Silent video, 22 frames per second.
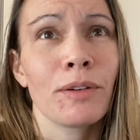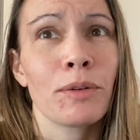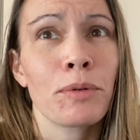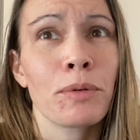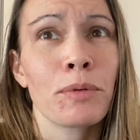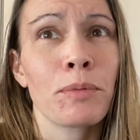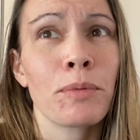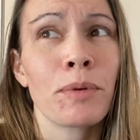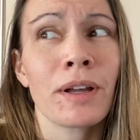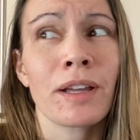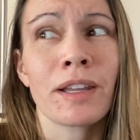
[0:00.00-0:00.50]

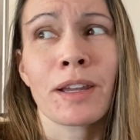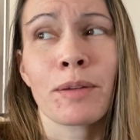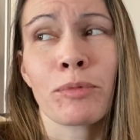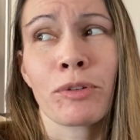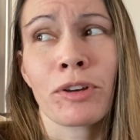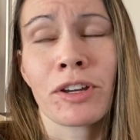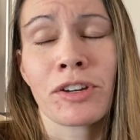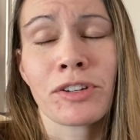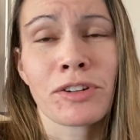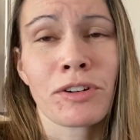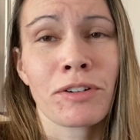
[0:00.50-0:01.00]
one, I'm
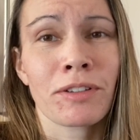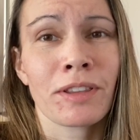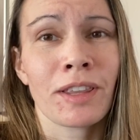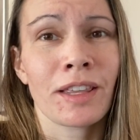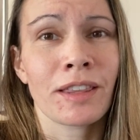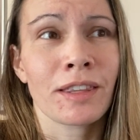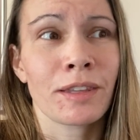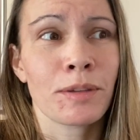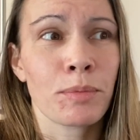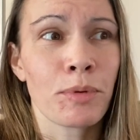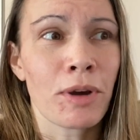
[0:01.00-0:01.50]
reassured that
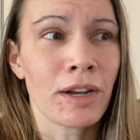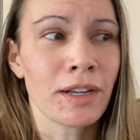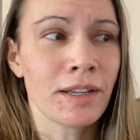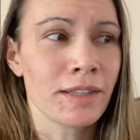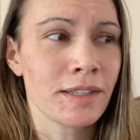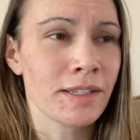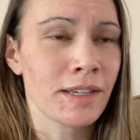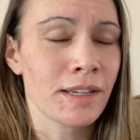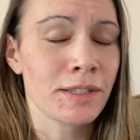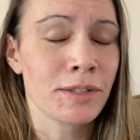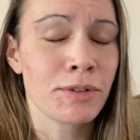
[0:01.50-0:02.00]
the
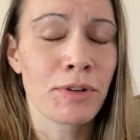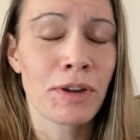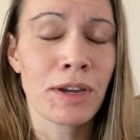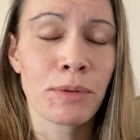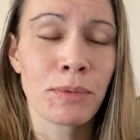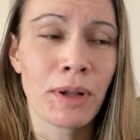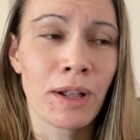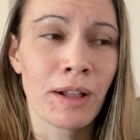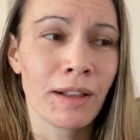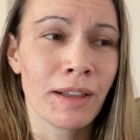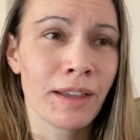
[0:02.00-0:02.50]
pregnancy is going
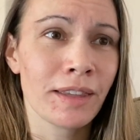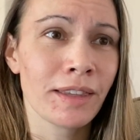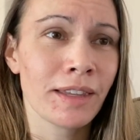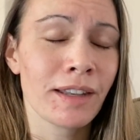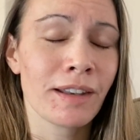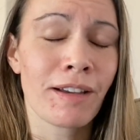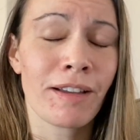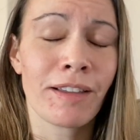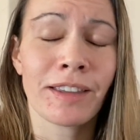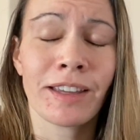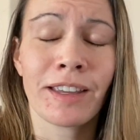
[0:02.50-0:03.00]
well, and then
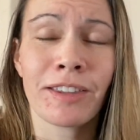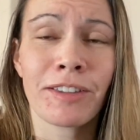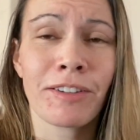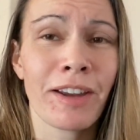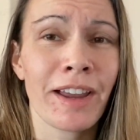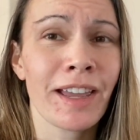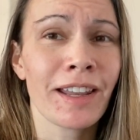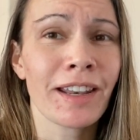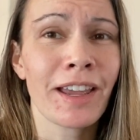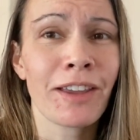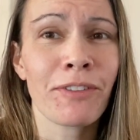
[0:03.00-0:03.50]
on the other
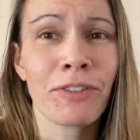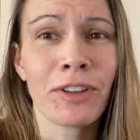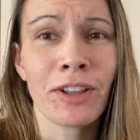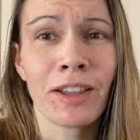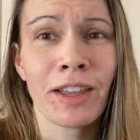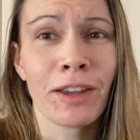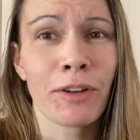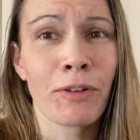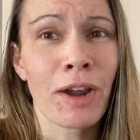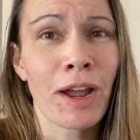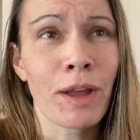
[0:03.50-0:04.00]
hand, I feel
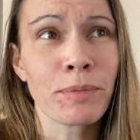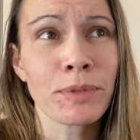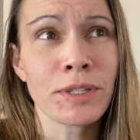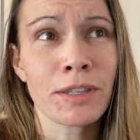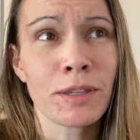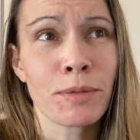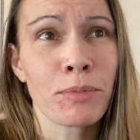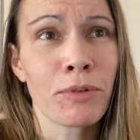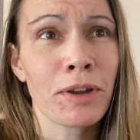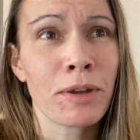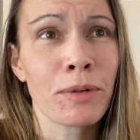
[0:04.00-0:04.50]
like crap to the
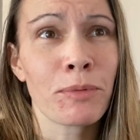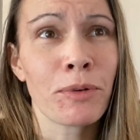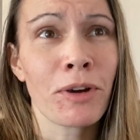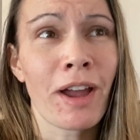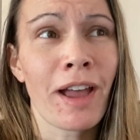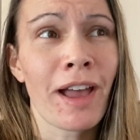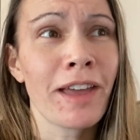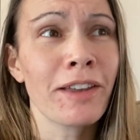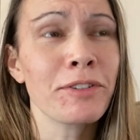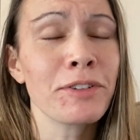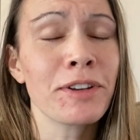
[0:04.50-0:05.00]
point where
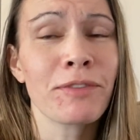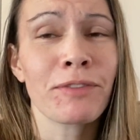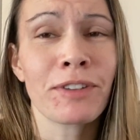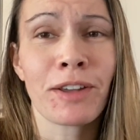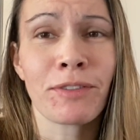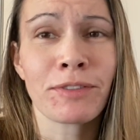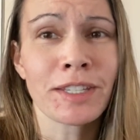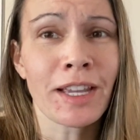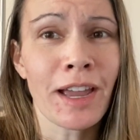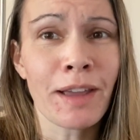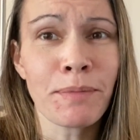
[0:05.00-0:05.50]
I don't even have
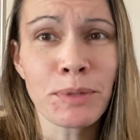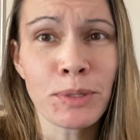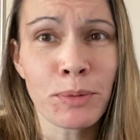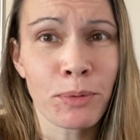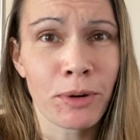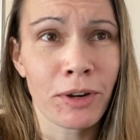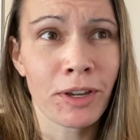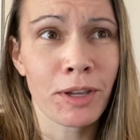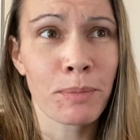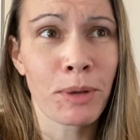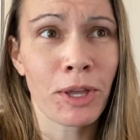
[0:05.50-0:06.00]
time to
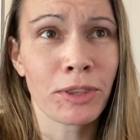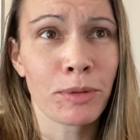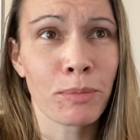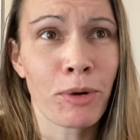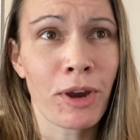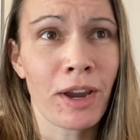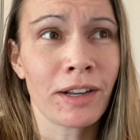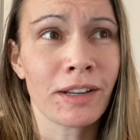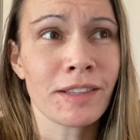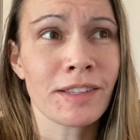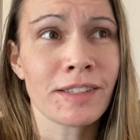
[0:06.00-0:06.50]
worry about the
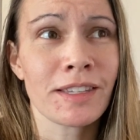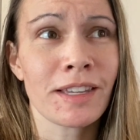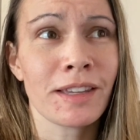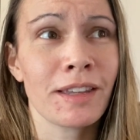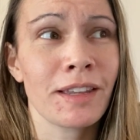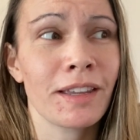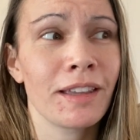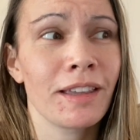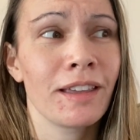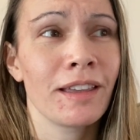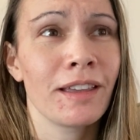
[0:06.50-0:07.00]

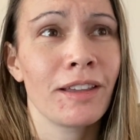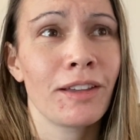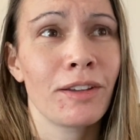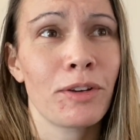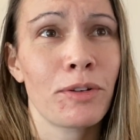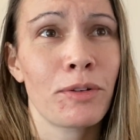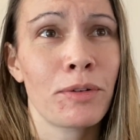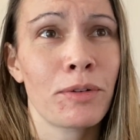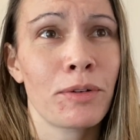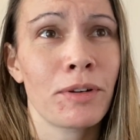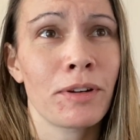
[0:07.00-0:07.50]
pregnancy,
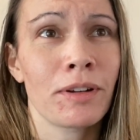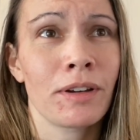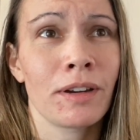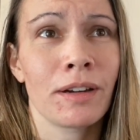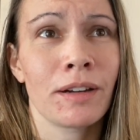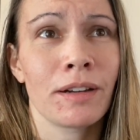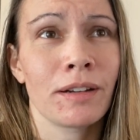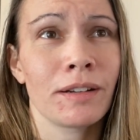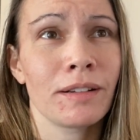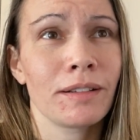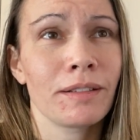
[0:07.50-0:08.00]

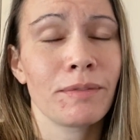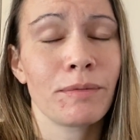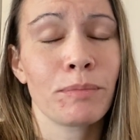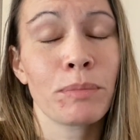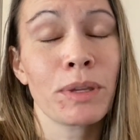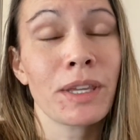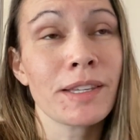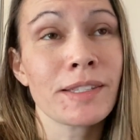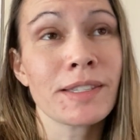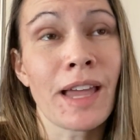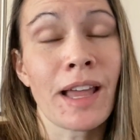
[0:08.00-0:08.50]
or
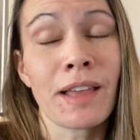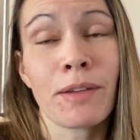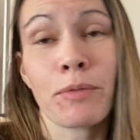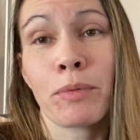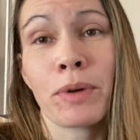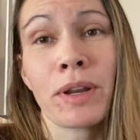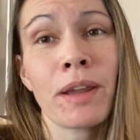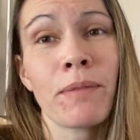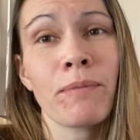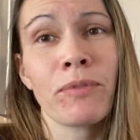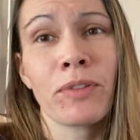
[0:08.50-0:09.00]
because that
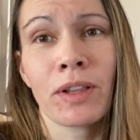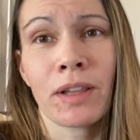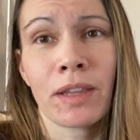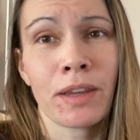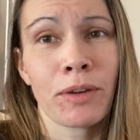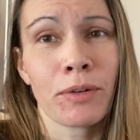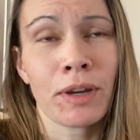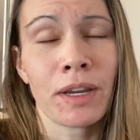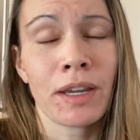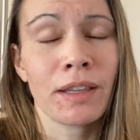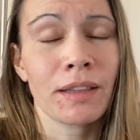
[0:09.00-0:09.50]
when I'm feeling
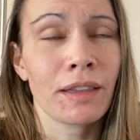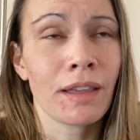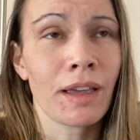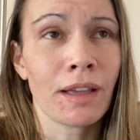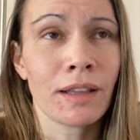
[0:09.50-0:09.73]
great,